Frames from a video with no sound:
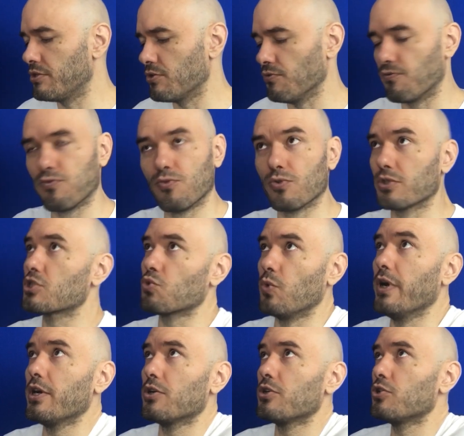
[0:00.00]
to
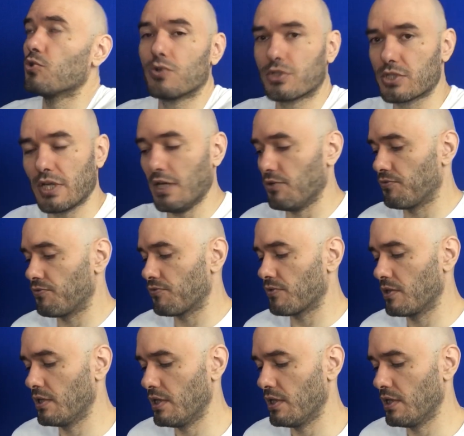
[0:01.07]
forswear yourself